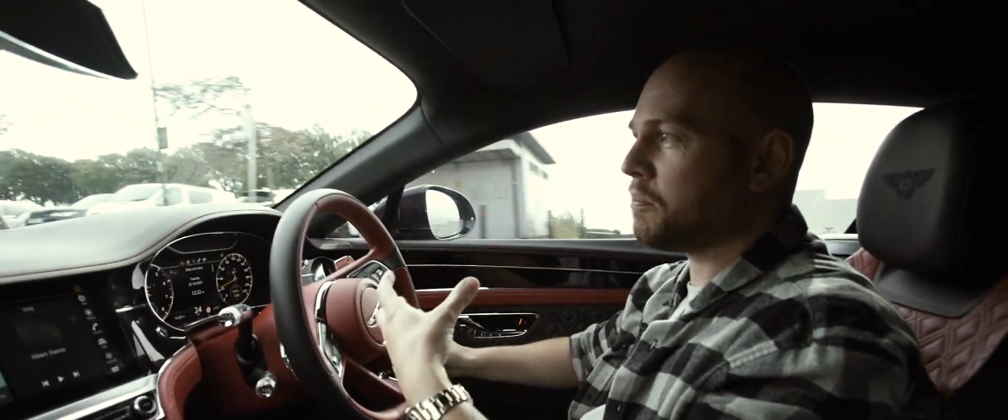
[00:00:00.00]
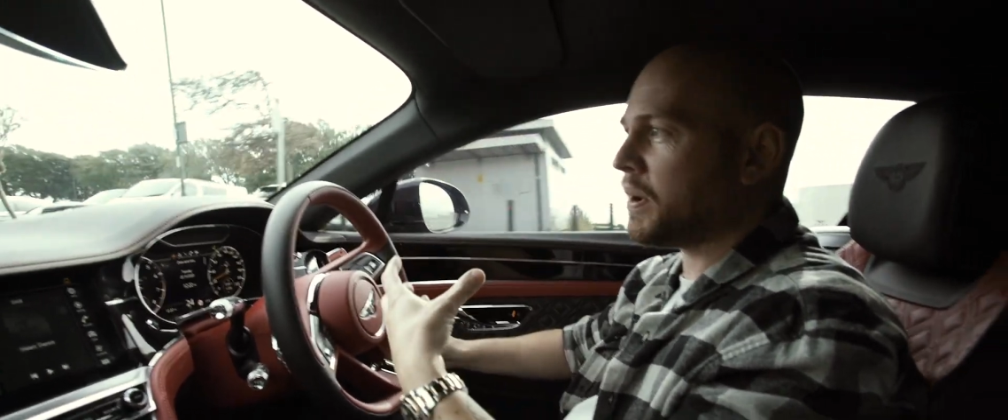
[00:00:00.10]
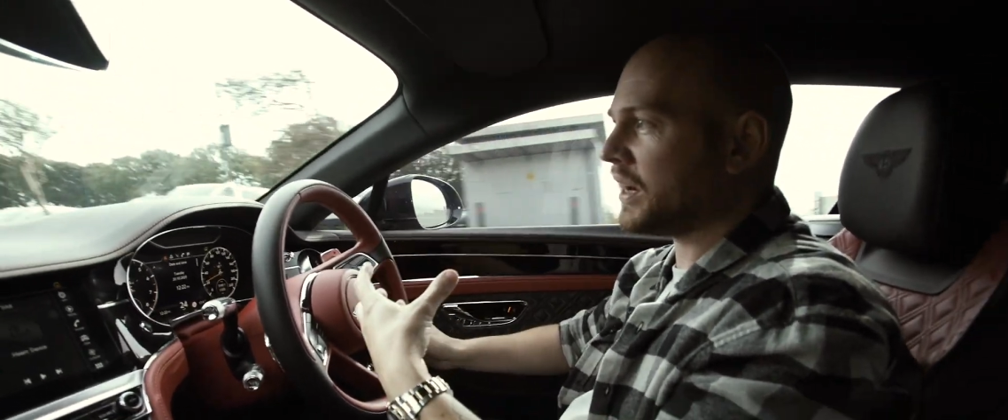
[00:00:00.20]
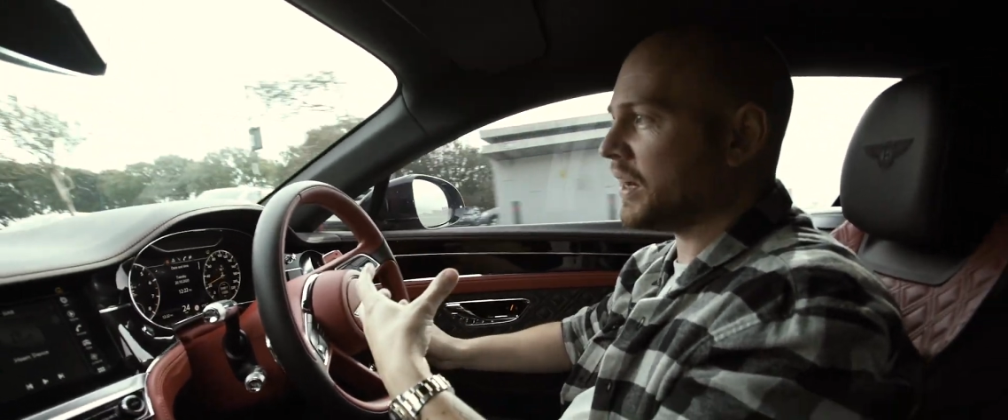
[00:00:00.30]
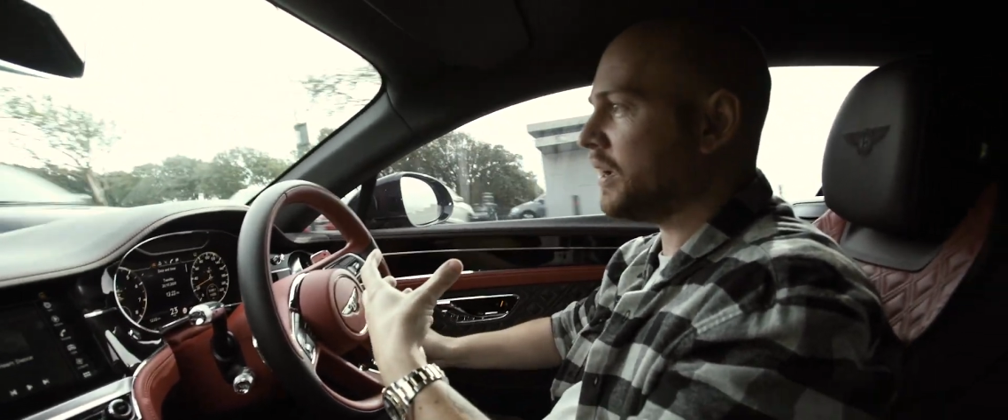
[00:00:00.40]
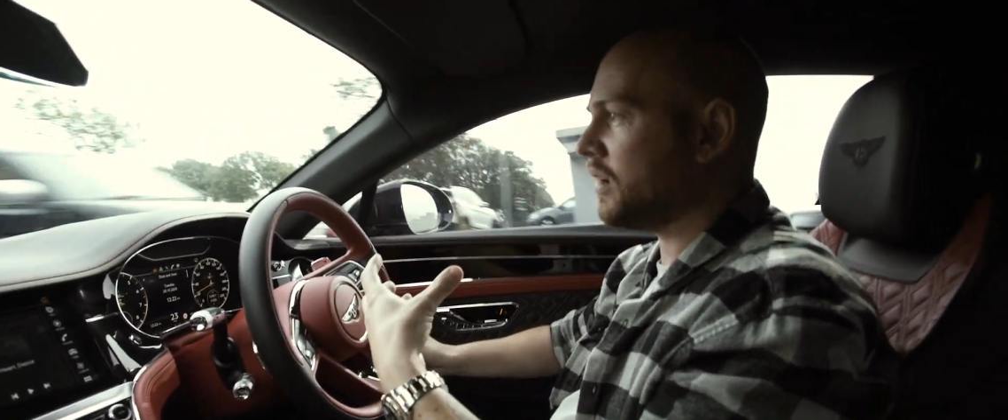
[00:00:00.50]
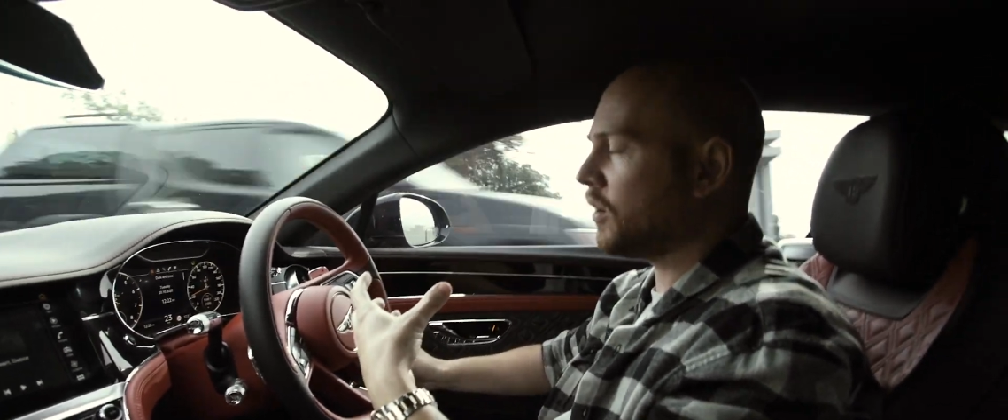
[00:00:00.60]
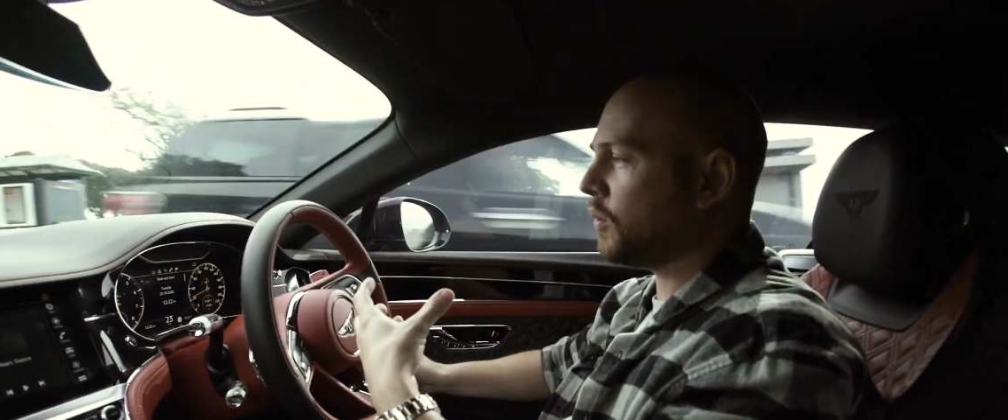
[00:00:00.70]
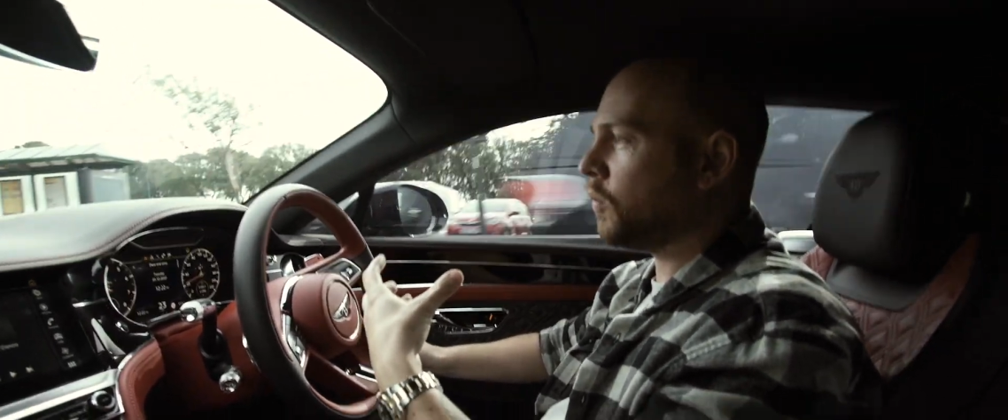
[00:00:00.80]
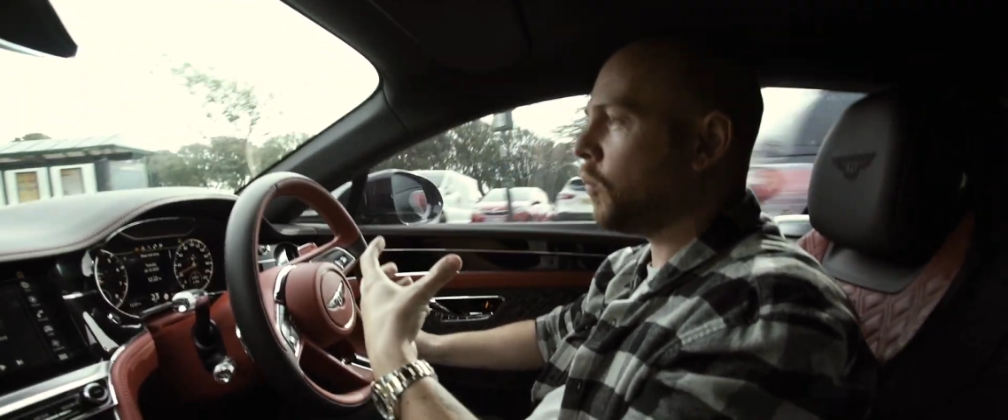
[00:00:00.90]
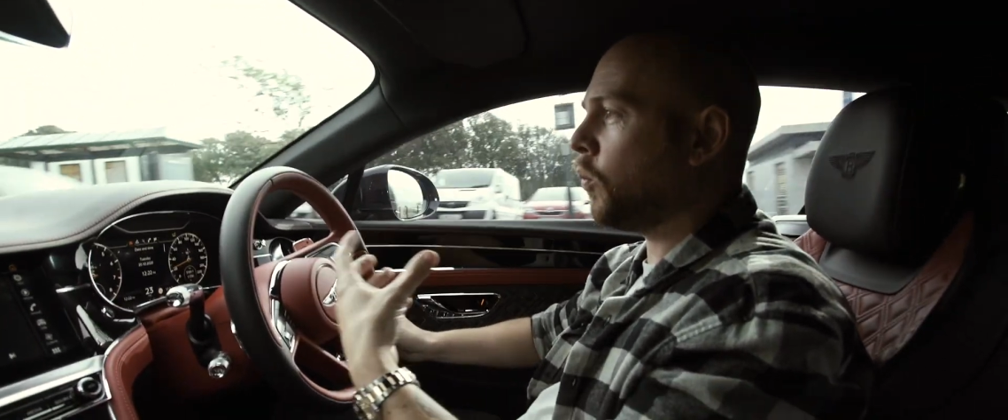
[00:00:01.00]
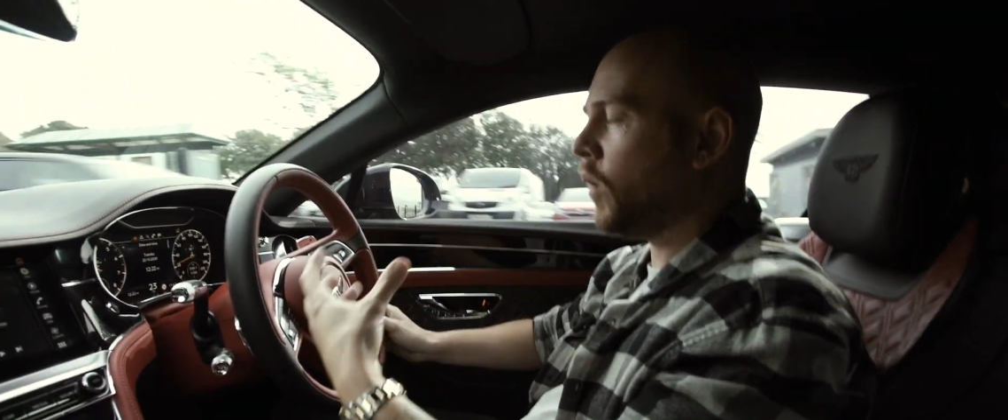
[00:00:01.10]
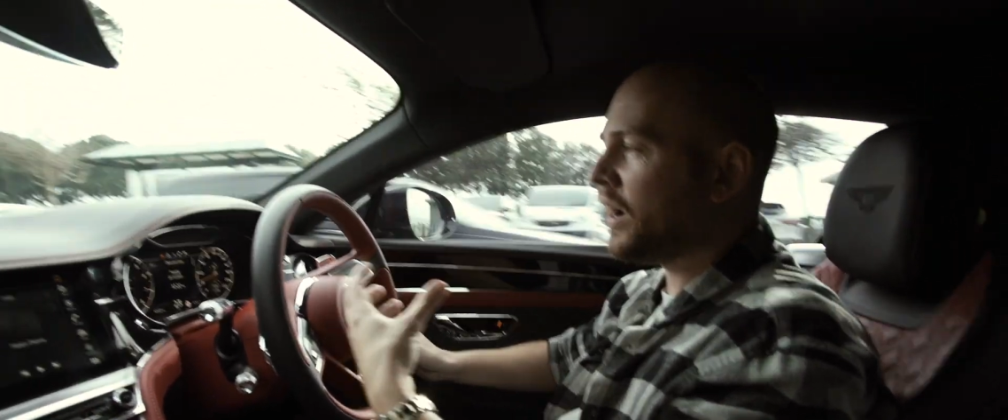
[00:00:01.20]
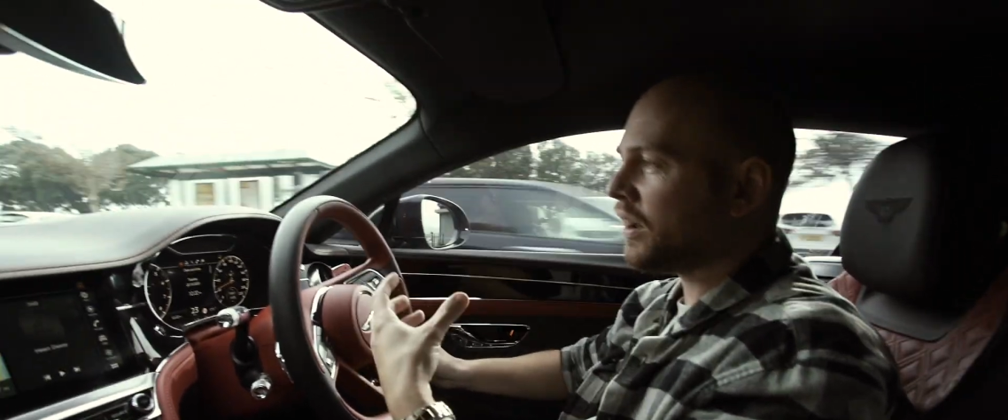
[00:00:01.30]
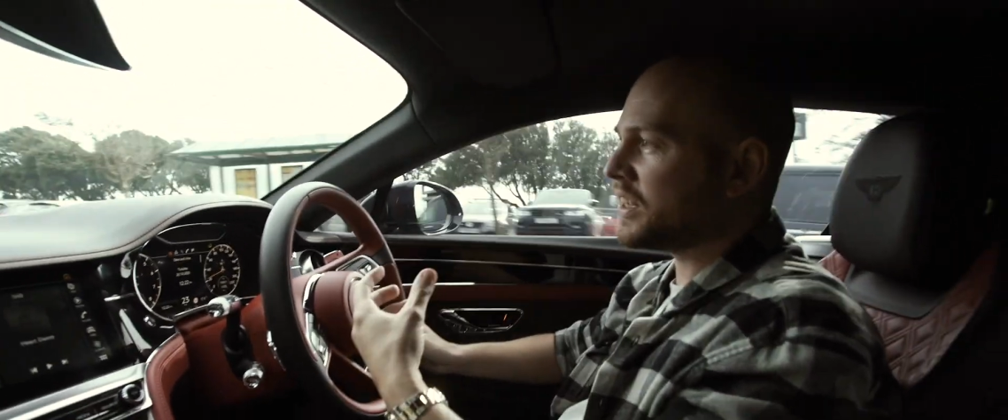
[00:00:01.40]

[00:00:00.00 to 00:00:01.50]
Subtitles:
Bentley well.